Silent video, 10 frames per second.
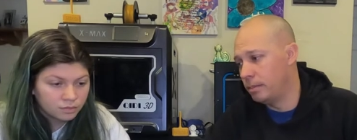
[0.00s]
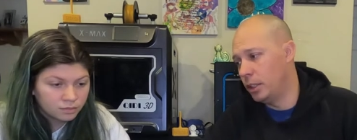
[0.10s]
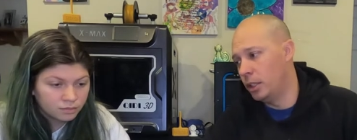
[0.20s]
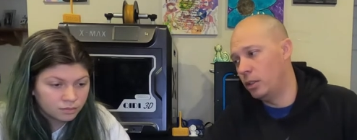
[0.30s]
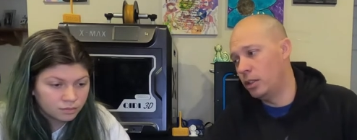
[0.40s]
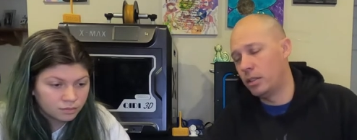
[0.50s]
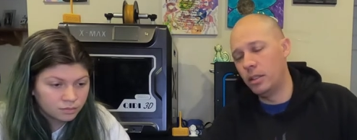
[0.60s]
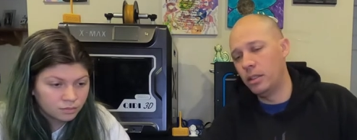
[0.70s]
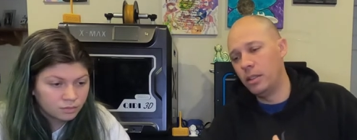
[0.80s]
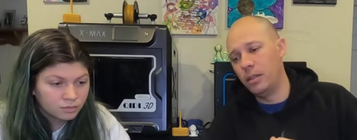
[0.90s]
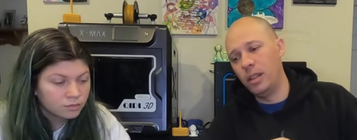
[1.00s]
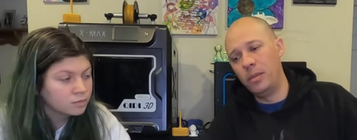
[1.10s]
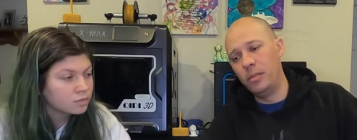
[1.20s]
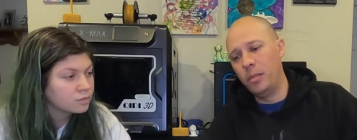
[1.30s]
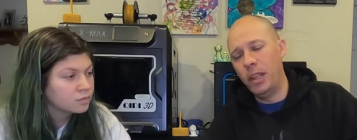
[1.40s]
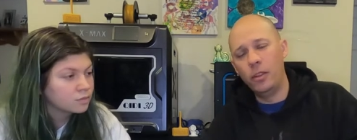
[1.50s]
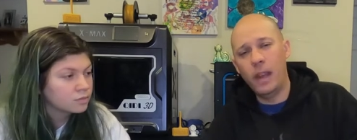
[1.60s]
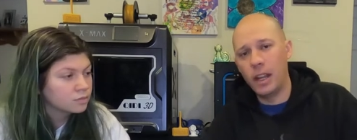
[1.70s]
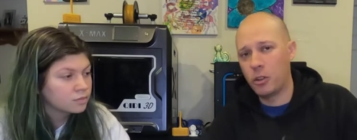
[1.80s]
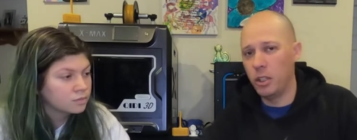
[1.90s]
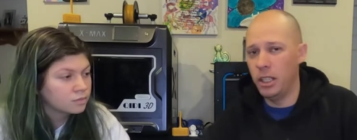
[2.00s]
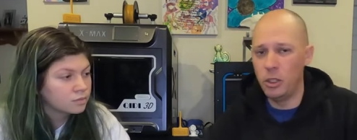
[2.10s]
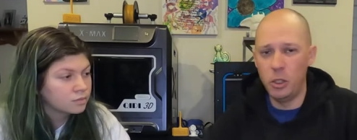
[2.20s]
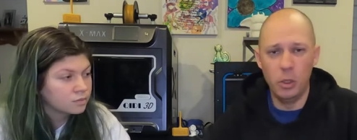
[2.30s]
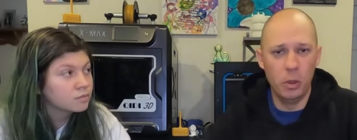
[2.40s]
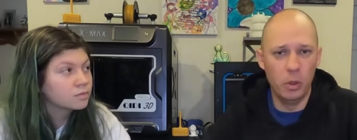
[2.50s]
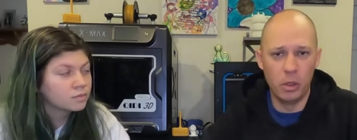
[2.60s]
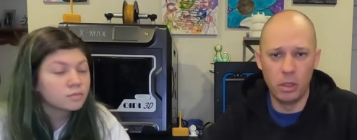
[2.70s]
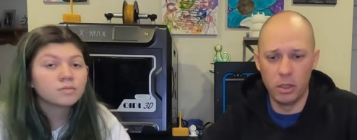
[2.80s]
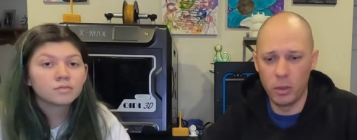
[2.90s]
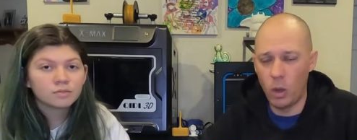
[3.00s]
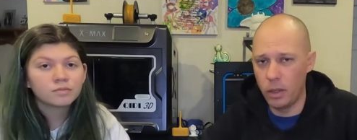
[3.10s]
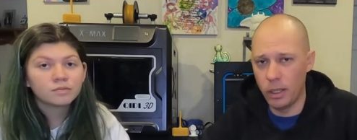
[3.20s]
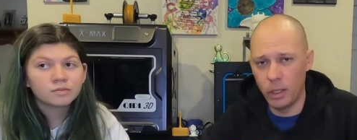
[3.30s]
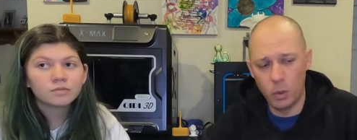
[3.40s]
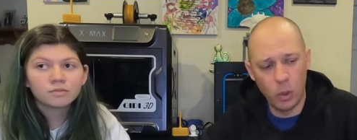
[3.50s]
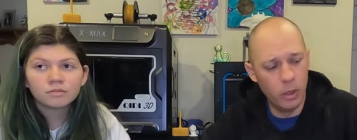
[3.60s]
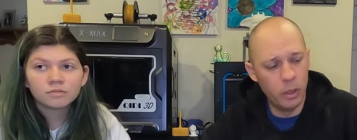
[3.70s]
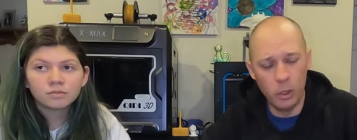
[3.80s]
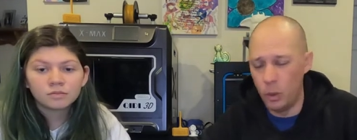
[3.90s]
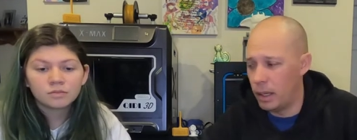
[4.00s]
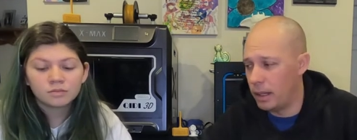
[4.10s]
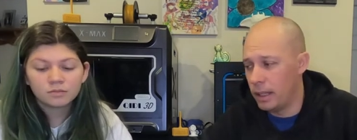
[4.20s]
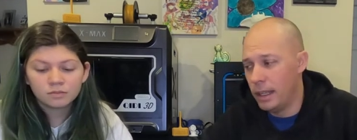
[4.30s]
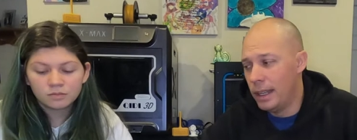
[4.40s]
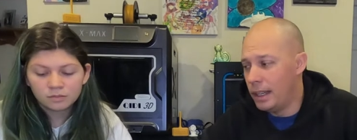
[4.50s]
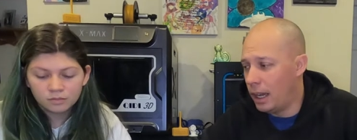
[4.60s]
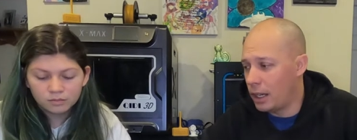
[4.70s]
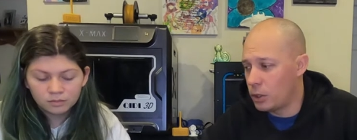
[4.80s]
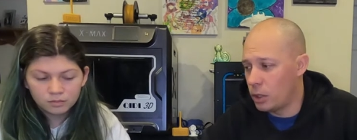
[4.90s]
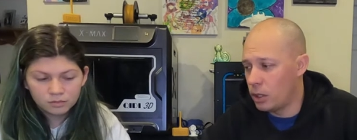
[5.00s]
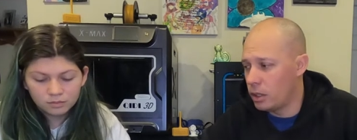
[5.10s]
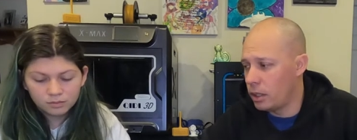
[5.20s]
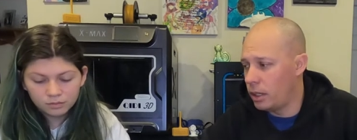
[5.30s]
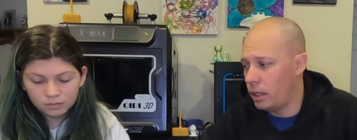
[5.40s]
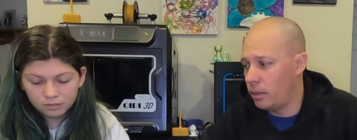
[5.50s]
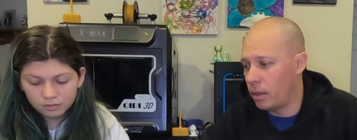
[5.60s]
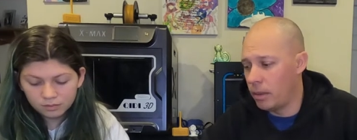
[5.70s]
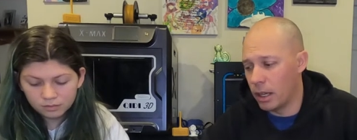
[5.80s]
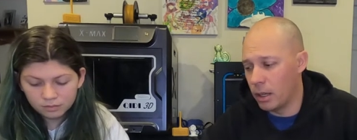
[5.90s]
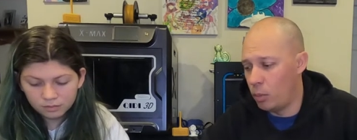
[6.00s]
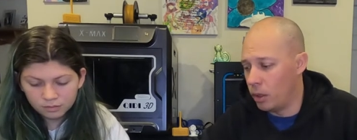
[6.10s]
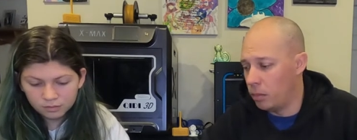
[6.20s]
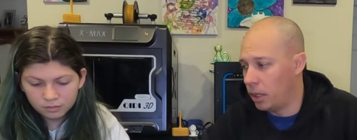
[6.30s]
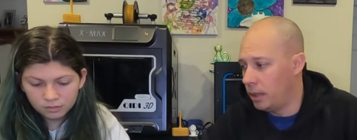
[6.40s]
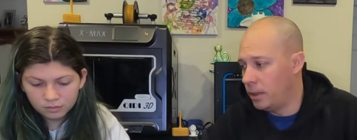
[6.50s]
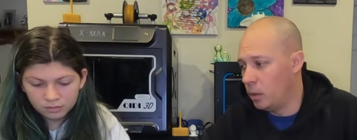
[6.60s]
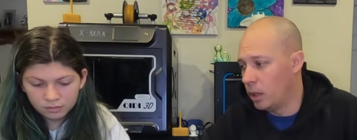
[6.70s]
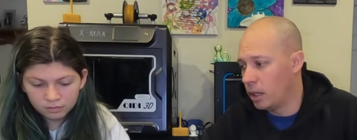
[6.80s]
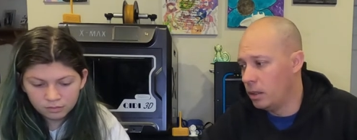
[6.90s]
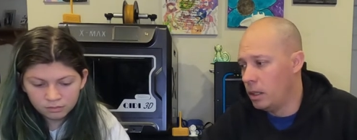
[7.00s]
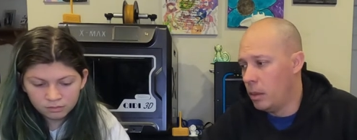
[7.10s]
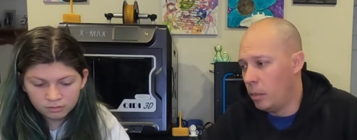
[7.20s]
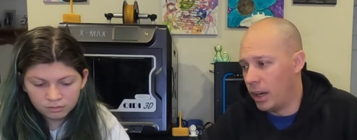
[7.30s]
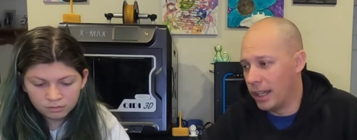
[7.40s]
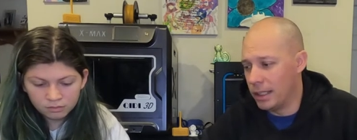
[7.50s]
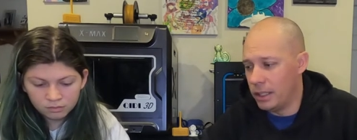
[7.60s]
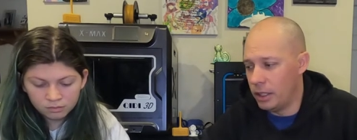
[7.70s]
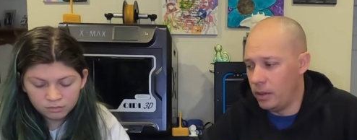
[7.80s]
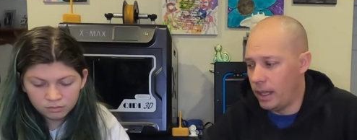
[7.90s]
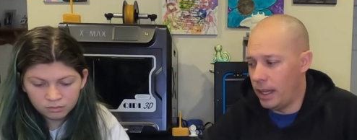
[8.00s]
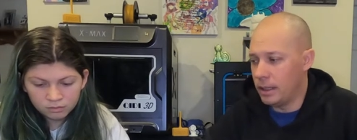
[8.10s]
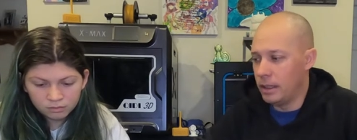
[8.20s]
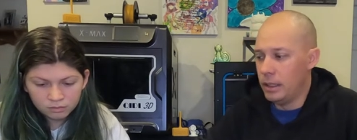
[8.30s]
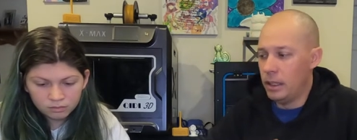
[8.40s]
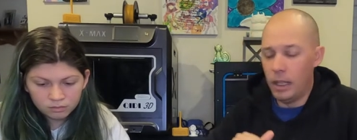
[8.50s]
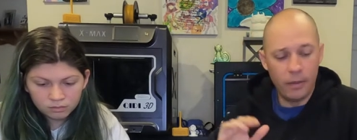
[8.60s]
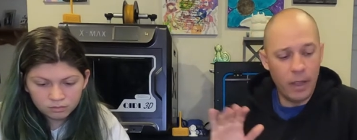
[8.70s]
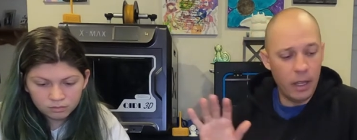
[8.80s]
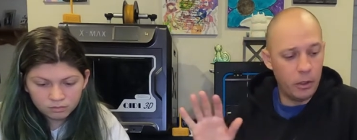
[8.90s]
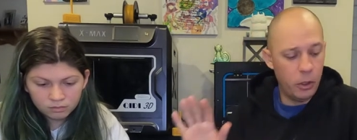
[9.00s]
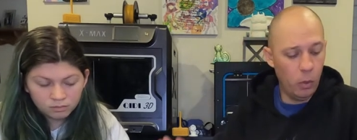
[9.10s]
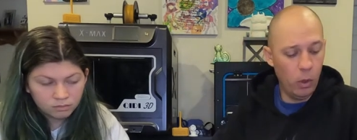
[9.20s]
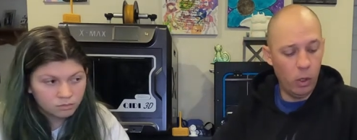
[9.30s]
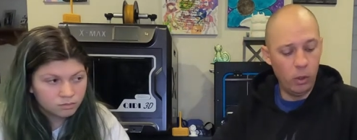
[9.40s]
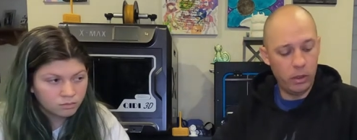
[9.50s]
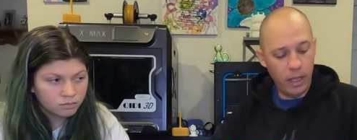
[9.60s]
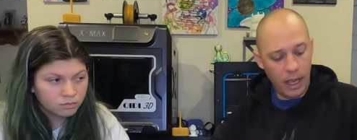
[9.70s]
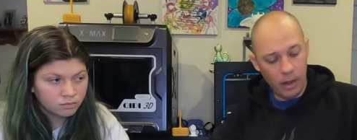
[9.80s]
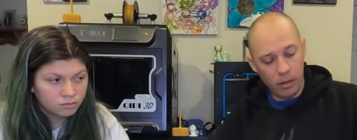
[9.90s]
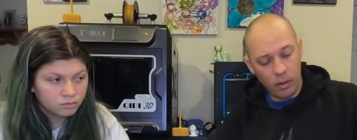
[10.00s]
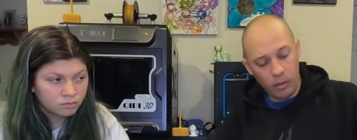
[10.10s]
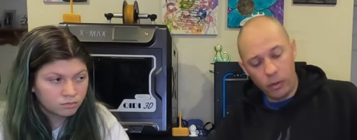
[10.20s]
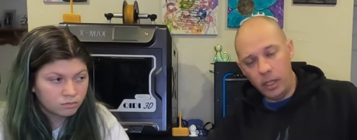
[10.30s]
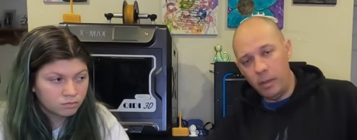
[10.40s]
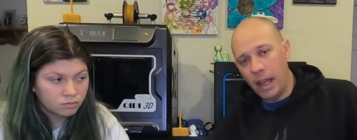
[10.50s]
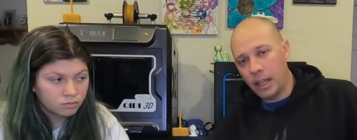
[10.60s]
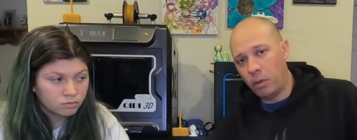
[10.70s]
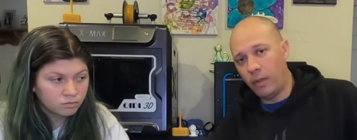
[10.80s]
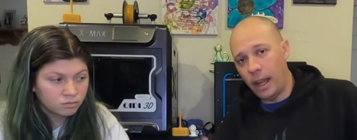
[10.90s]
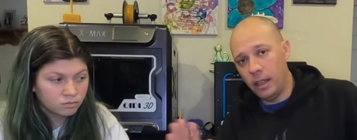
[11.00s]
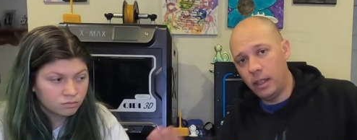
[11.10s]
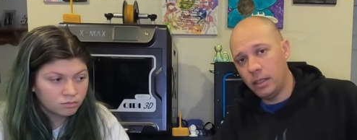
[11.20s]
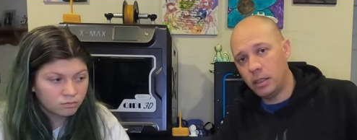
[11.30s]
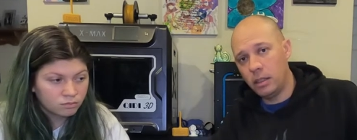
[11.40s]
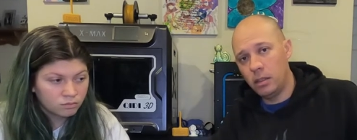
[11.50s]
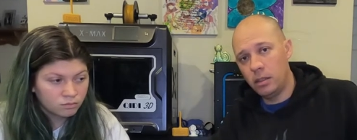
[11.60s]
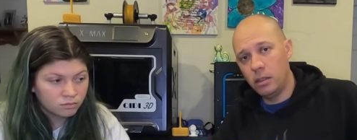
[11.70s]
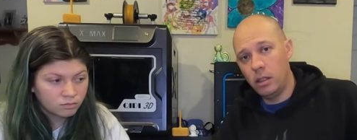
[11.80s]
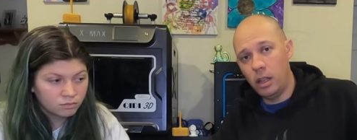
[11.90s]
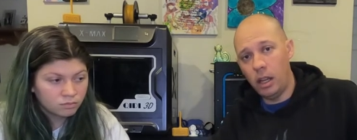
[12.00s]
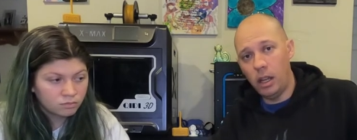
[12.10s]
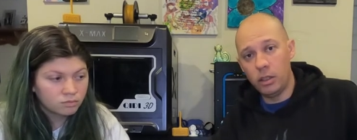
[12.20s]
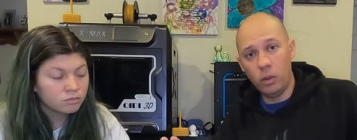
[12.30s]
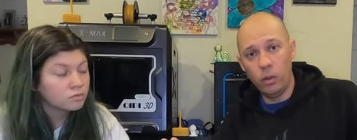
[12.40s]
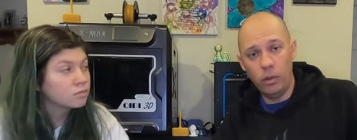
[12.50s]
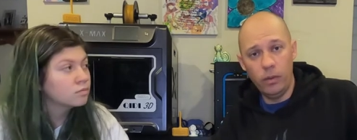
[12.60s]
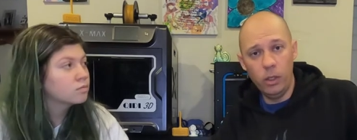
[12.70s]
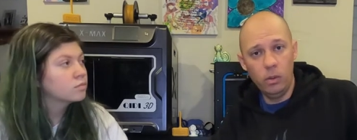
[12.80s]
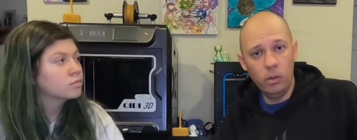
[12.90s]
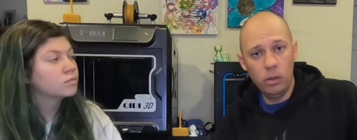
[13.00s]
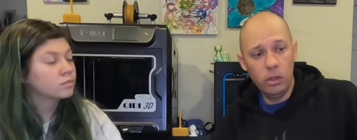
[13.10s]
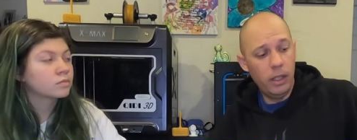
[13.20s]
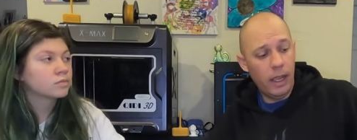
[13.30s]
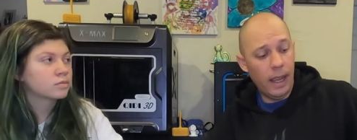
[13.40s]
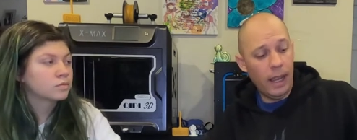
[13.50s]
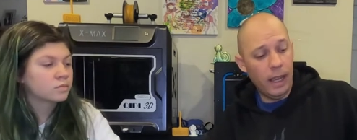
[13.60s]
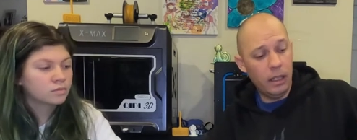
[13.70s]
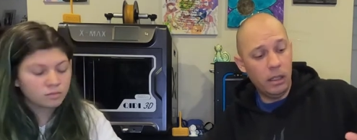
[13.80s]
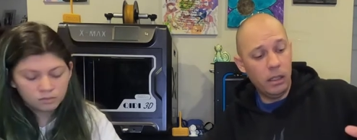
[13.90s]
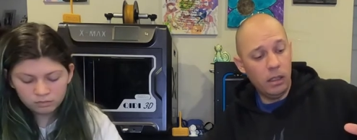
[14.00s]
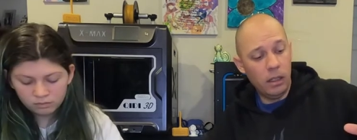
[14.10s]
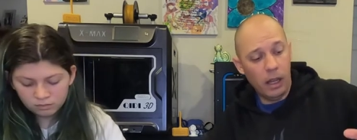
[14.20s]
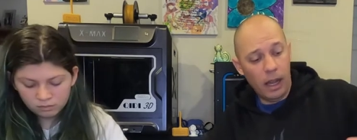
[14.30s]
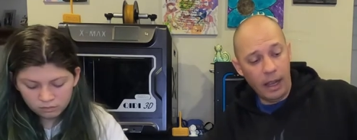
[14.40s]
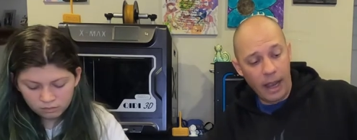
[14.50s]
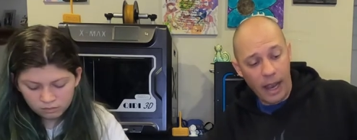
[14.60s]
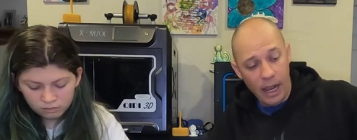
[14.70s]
Speaker 1: you know, just a manufacturing issue or a quality control issue. I'm not sure, and I'm not going to point blame anywhere, but I can tell you that I've got two rolls that 3D Max provided us to review, and I